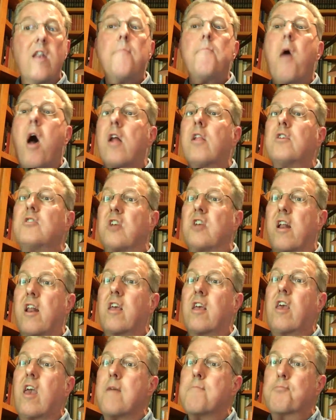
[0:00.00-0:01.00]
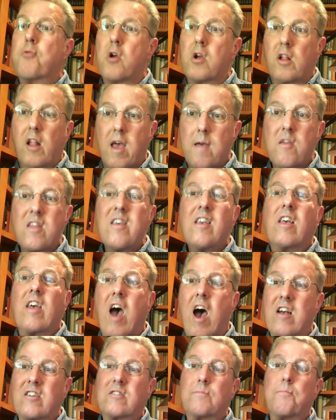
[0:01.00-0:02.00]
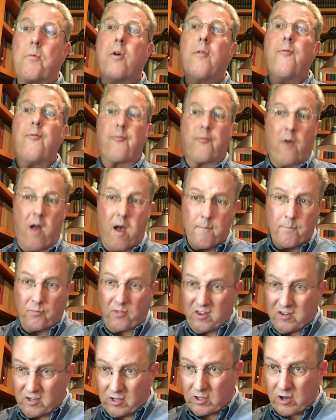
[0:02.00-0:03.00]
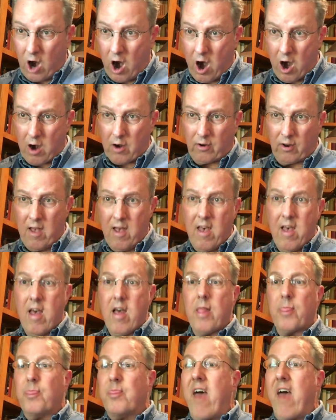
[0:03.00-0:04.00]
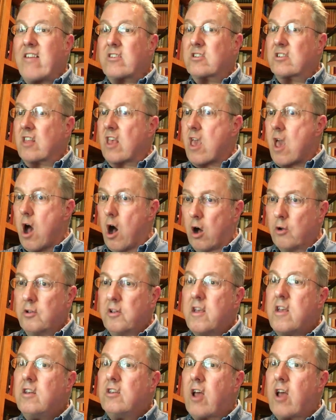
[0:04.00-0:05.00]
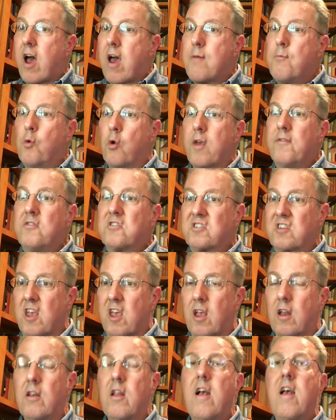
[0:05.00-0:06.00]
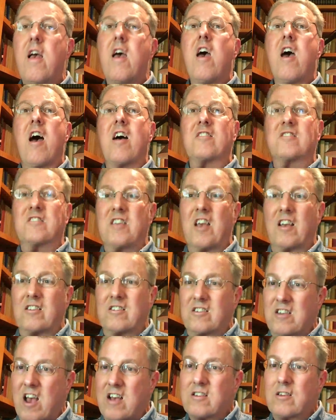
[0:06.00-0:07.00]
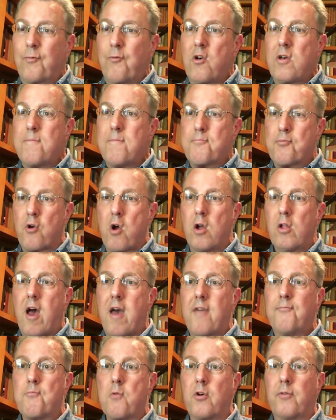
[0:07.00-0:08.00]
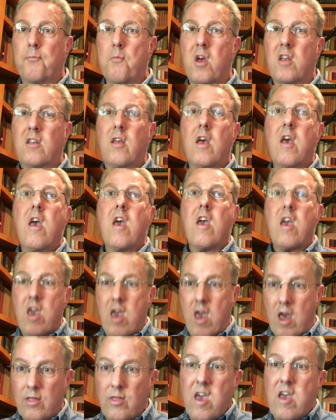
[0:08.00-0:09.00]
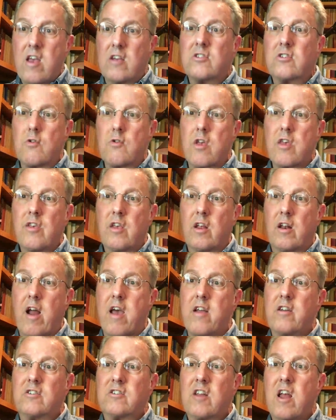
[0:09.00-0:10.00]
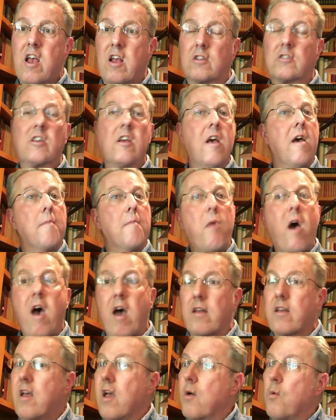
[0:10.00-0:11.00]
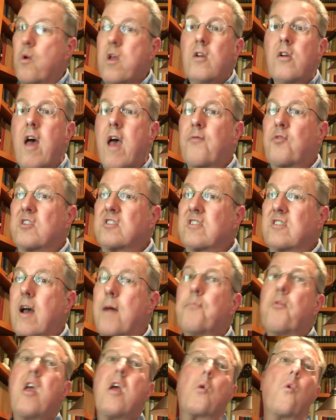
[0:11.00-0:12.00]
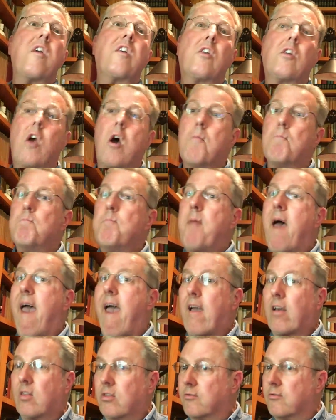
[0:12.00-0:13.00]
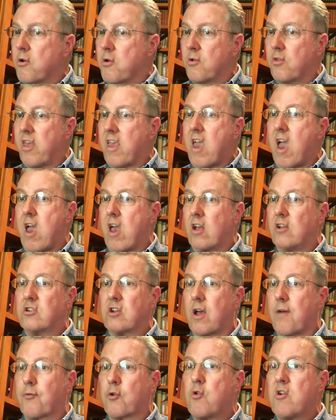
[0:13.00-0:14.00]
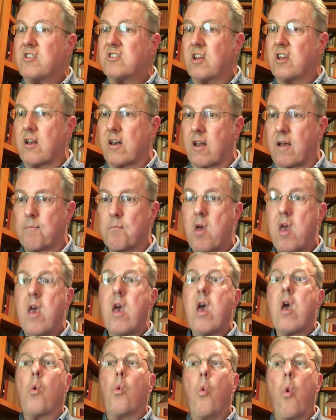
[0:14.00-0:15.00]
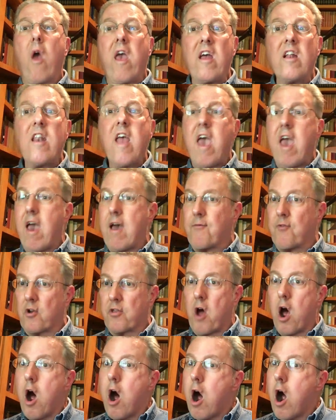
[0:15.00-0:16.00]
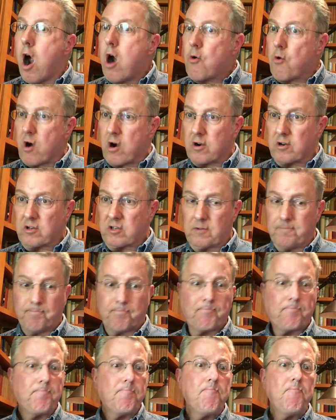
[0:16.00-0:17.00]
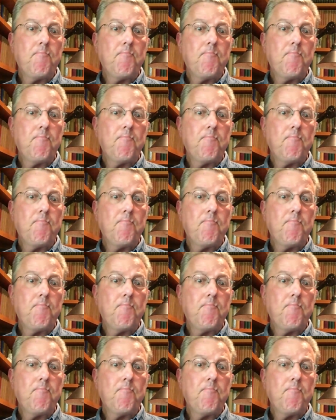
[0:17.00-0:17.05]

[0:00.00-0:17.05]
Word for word: unapologetic in proclaiming the gospel from the start. Hmm. That's the only time we've seen a successful pro-life movement in the history of the United States. But we don't have to stop there. We can go back through the age of Christendom. Whenever the horrors